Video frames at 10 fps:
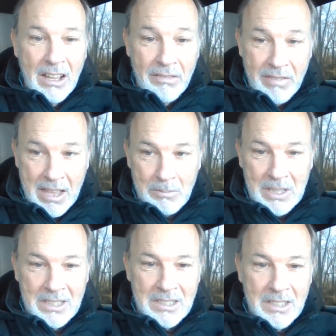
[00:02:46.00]
of
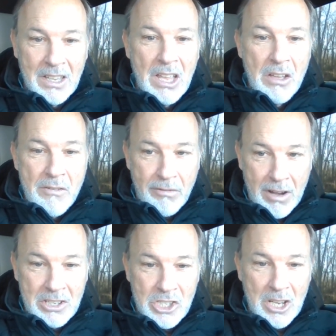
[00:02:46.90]
families,
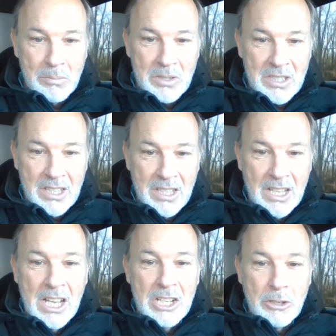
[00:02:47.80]
friendships,
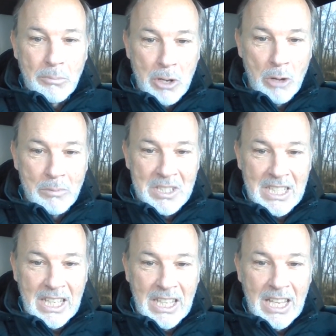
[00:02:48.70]

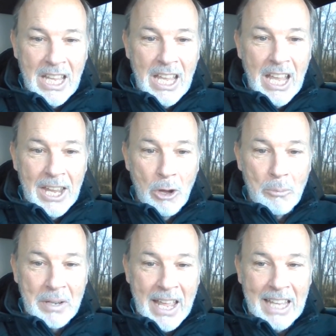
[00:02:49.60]
diplomacy and
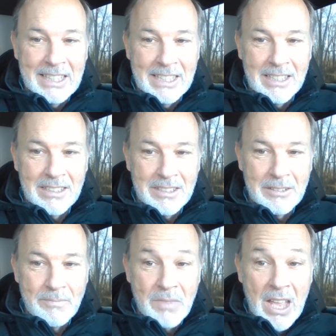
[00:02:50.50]
open handedness.
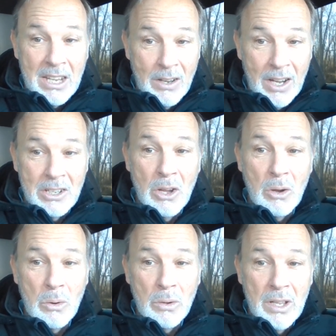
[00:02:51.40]
Now, I
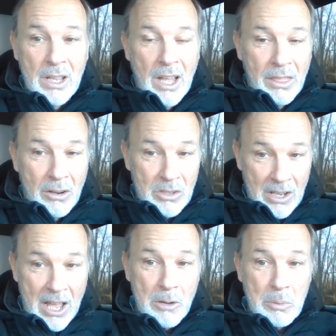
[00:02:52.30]
know there's a
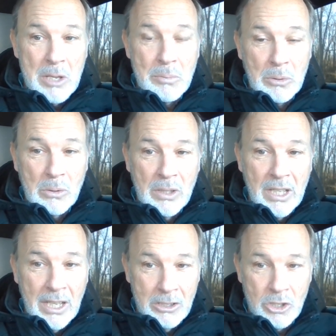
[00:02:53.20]
lot of people
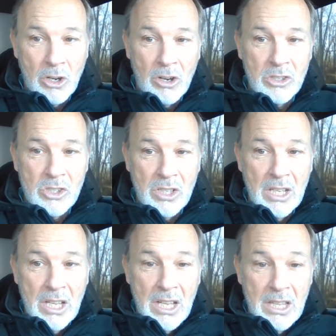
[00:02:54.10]
in church
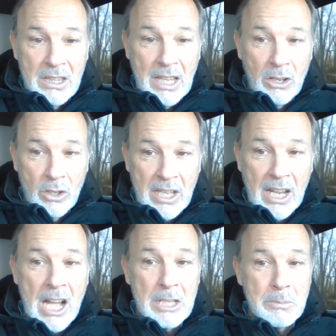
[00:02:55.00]
that look
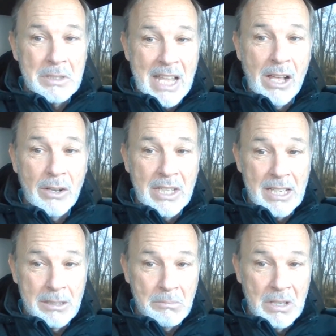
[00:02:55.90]
at hospitality
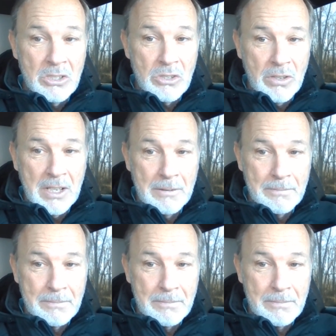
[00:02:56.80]
as a ministry.